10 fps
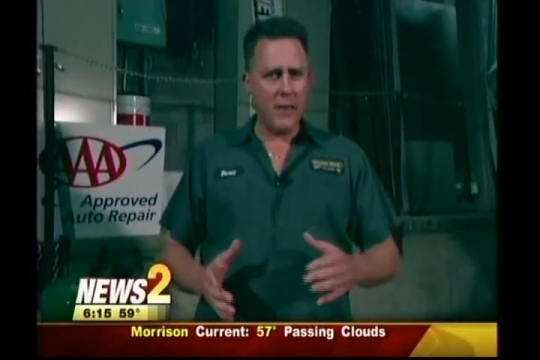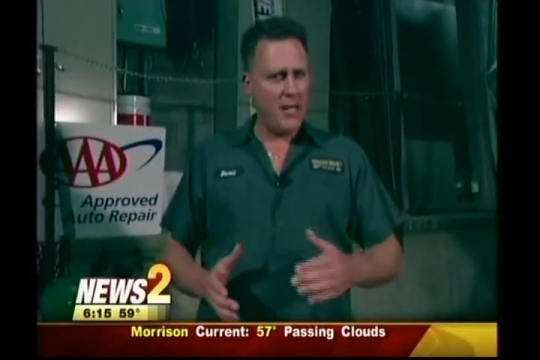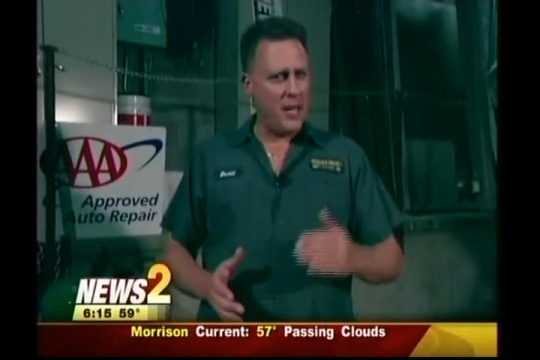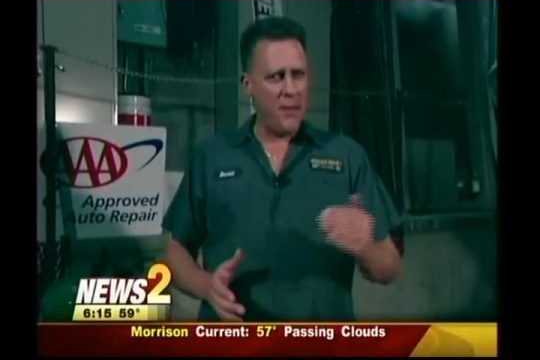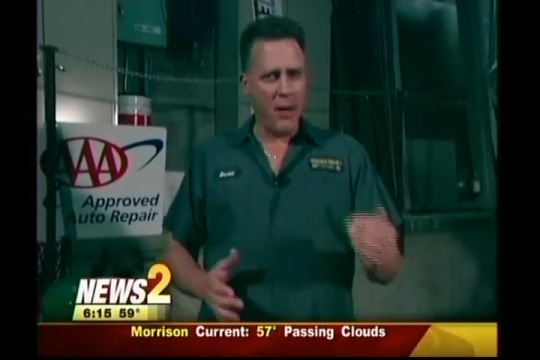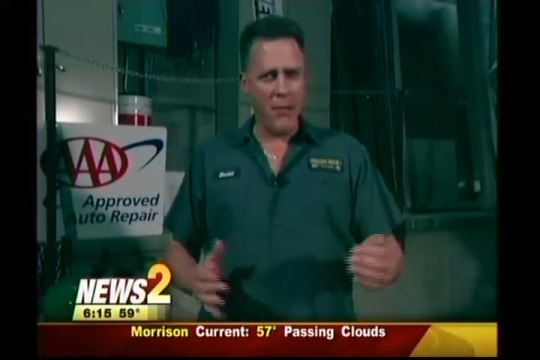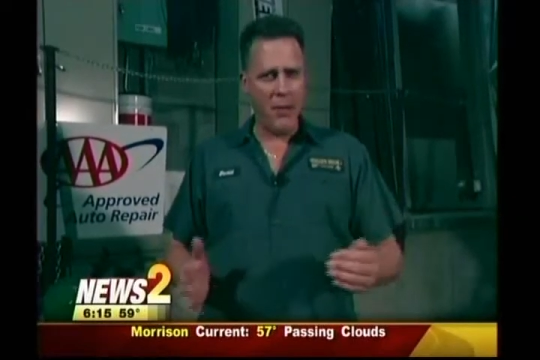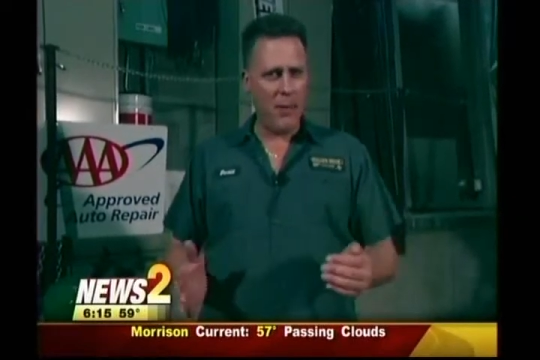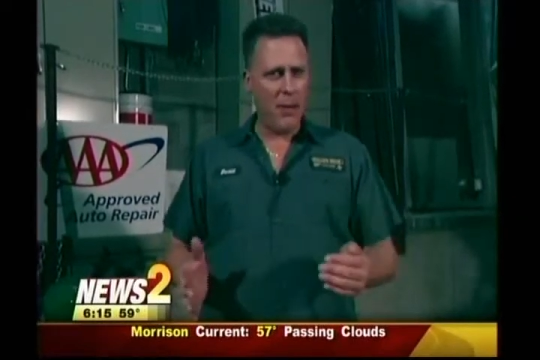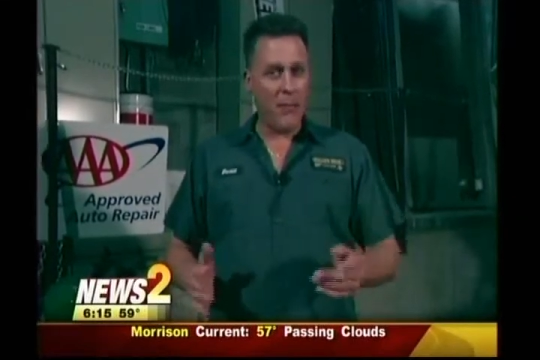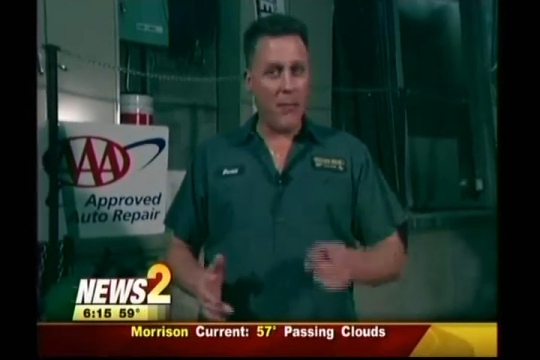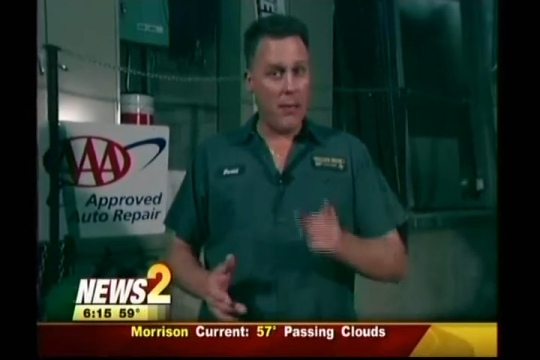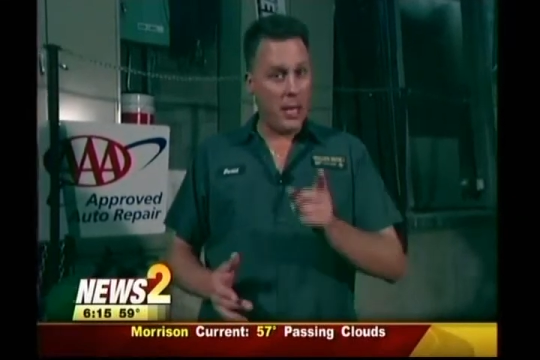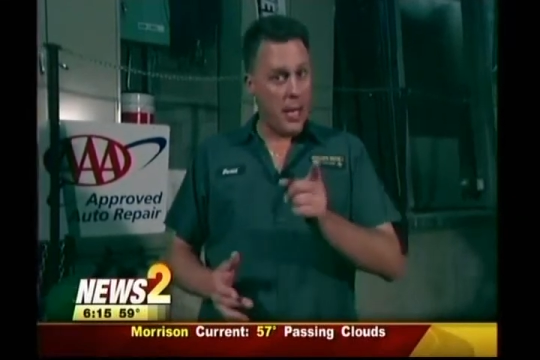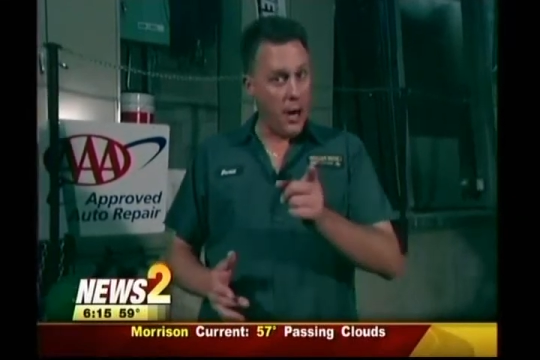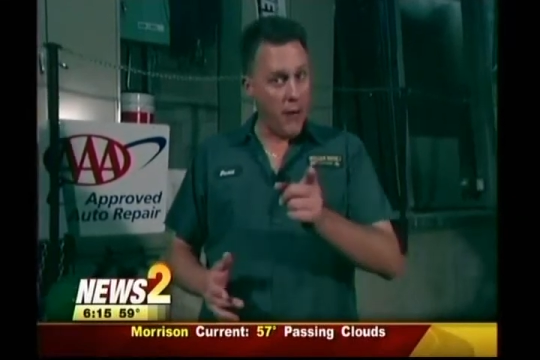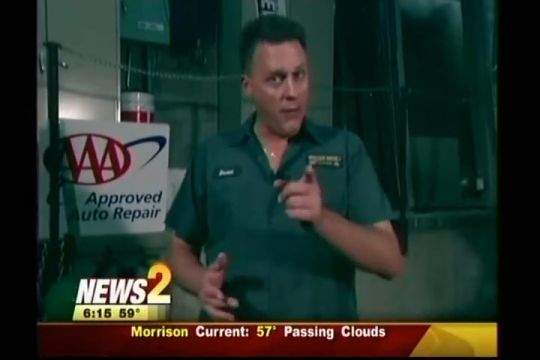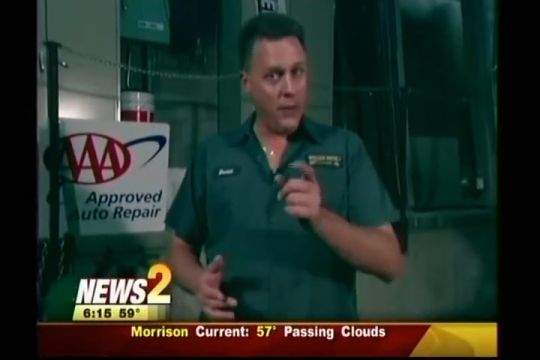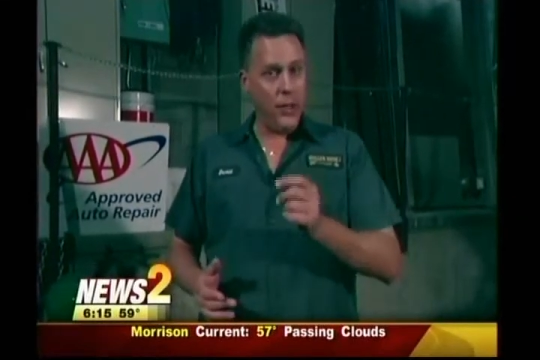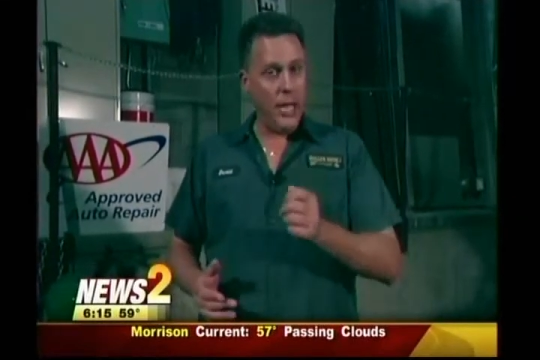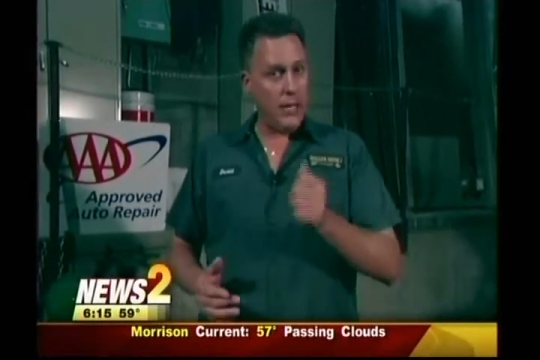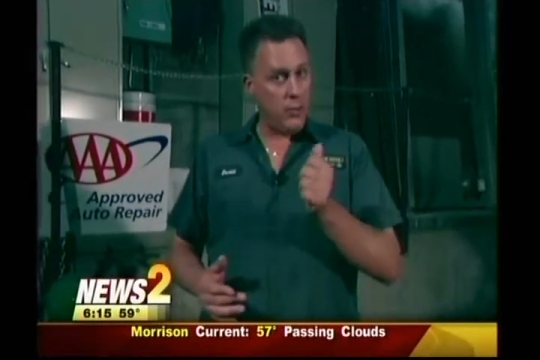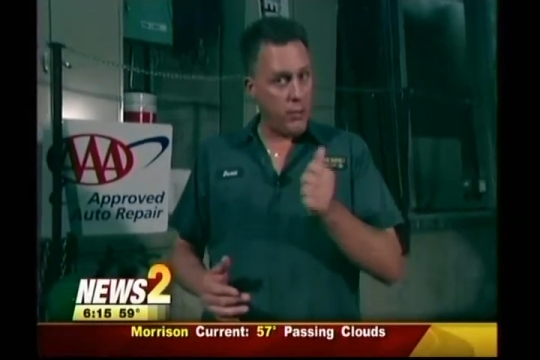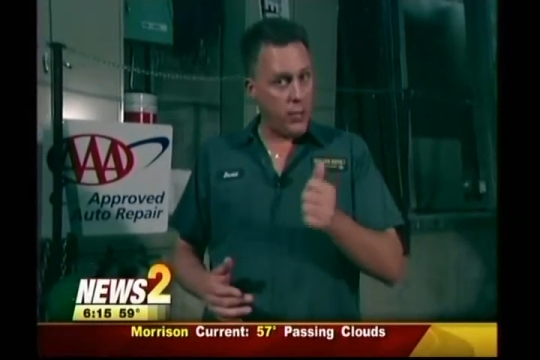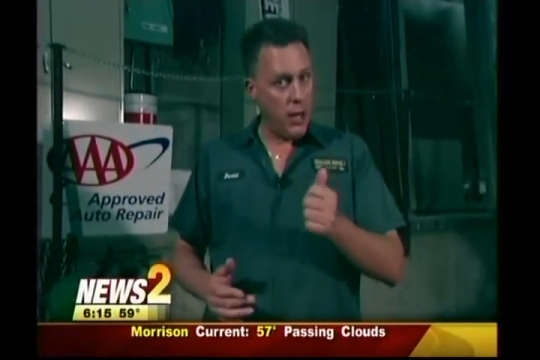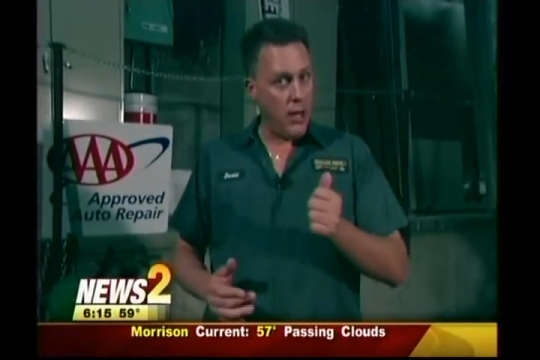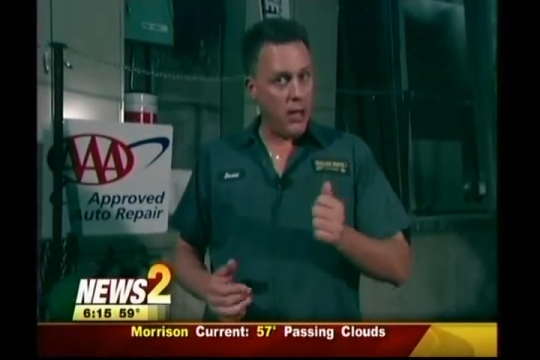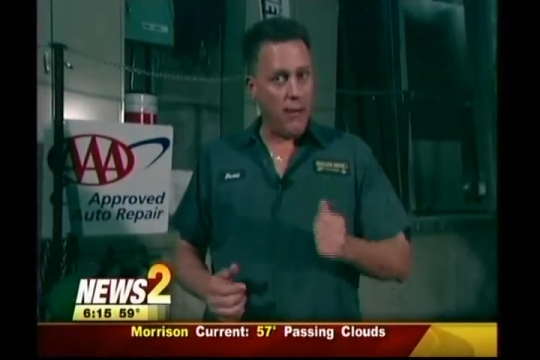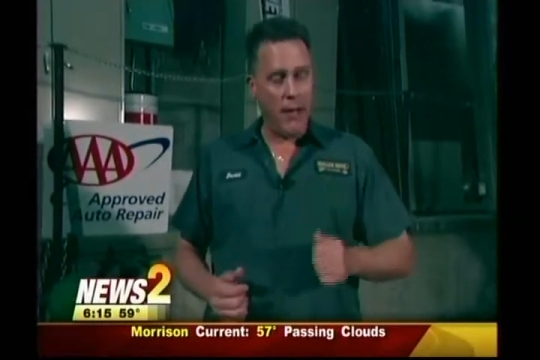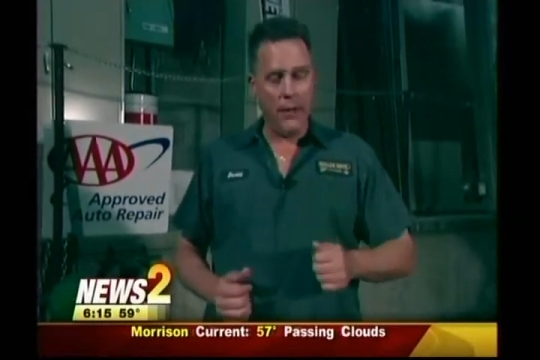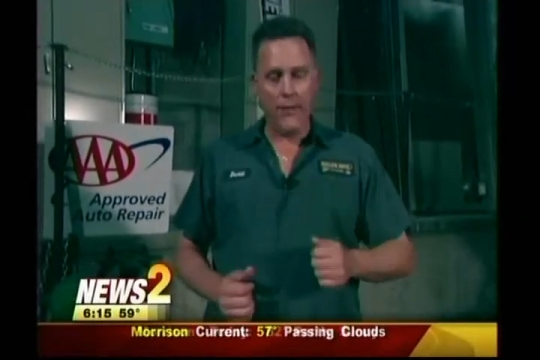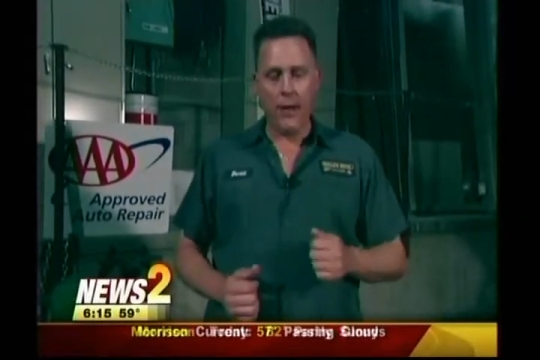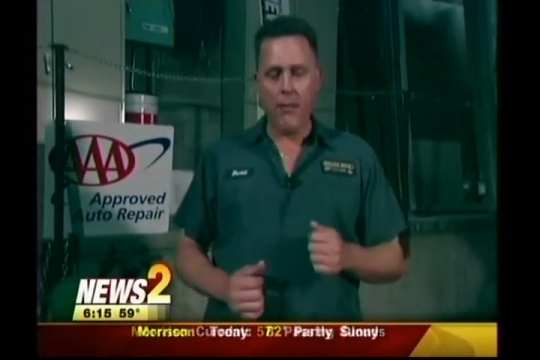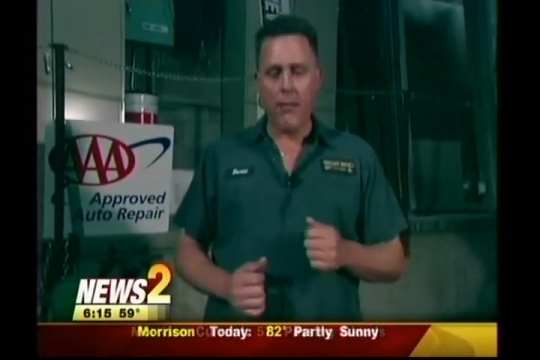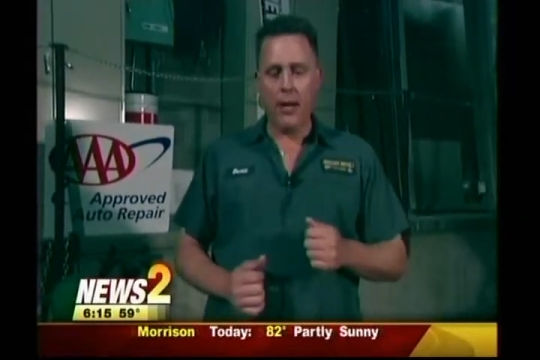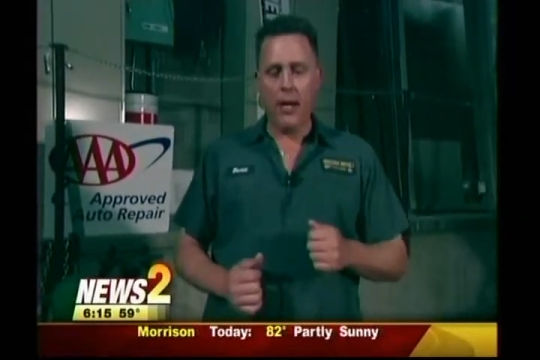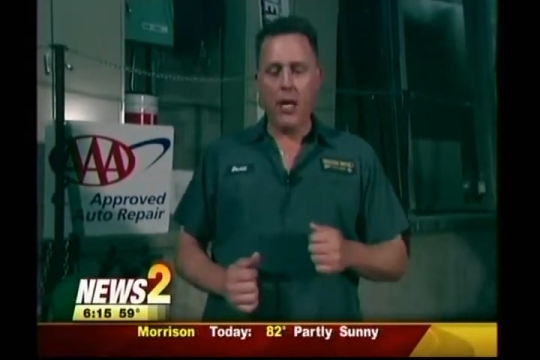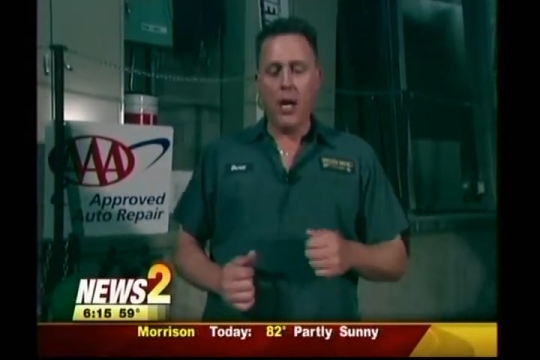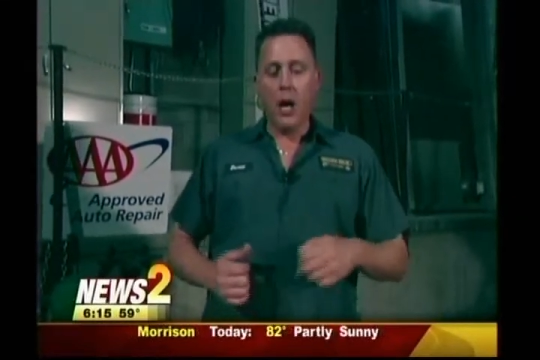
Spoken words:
It may say bumper to bumper, be careful, and that's what we're talking about on the fine print.